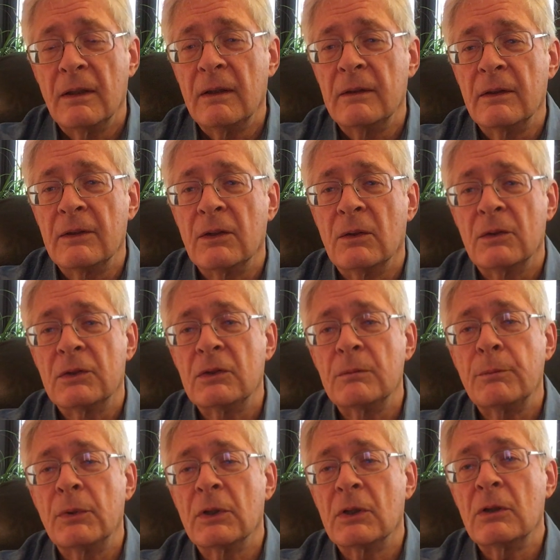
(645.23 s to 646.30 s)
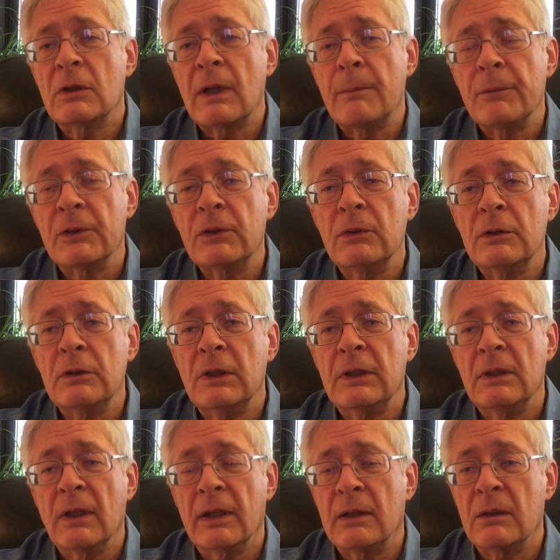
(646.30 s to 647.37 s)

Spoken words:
And so it's good opportunity.